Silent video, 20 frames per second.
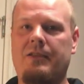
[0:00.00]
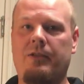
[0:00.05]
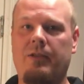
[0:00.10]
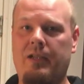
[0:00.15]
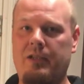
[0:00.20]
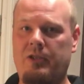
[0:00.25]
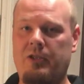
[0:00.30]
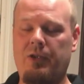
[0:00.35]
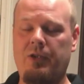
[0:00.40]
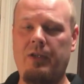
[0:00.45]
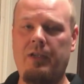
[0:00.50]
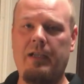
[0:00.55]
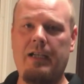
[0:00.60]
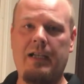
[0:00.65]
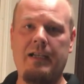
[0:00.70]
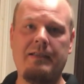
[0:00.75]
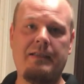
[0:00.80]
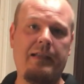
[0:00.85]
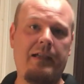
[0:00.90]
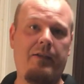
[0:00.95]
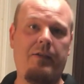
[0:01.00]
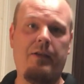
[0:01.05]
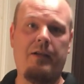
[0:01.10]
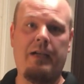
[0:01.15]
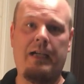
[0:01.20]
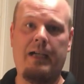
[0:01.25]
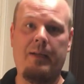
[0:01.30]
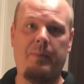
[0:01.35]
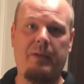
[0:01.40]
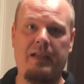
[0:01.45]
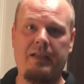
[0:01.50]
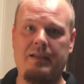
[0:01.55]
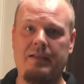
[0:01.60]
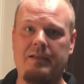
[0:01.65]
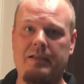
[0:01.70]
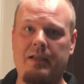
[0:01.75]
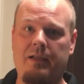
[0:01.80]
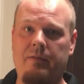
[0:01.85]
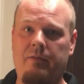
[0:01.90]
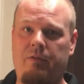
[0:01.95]
So I'll show you guys how I plate
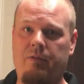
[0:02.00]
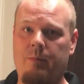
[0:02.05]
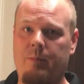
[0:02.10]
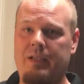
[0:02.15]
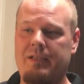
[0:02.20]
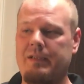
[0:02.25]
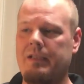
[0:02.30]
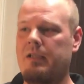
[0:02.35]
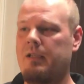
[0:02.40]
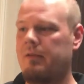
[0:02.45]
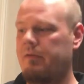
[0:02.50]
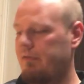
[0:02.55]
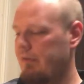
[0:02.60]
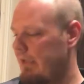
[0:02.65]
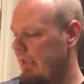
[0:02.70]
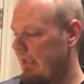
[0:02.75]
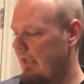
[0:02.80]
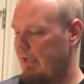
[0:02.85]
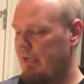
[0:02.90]
this up for myself.